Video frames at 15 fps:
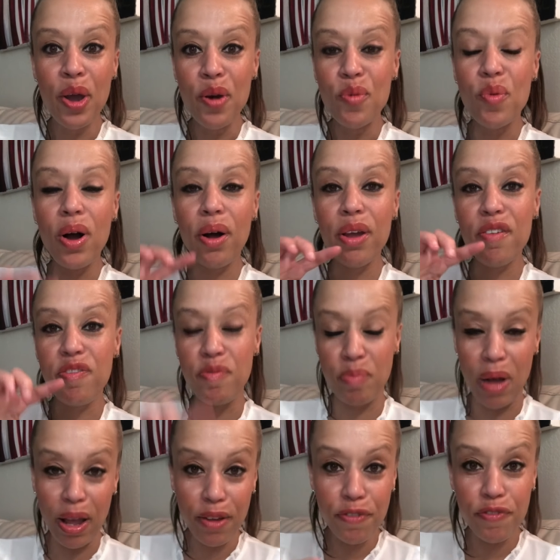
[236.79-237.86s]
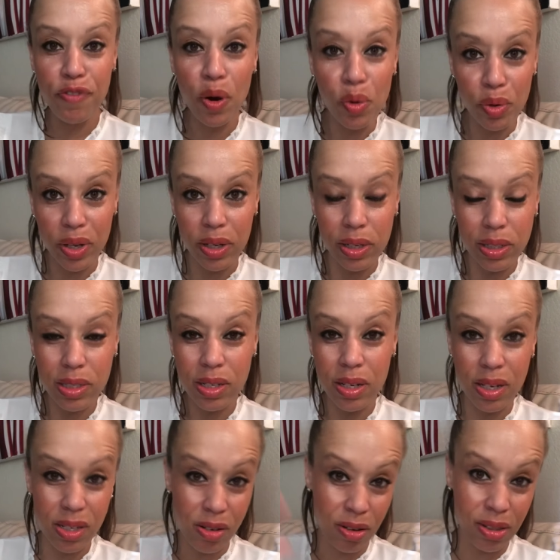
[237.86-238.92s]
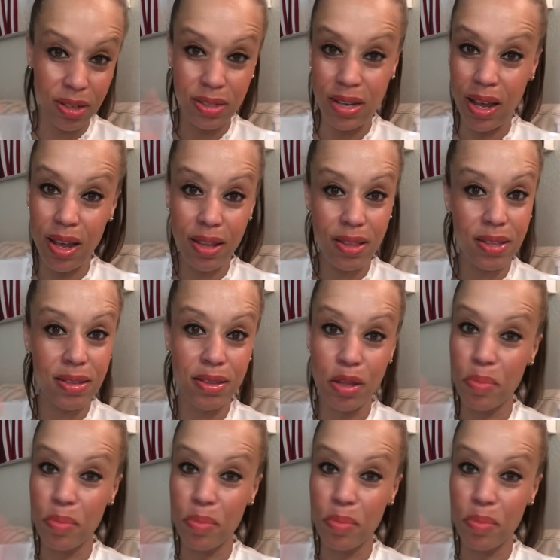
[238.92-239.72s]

Well, if my focus is on the death, the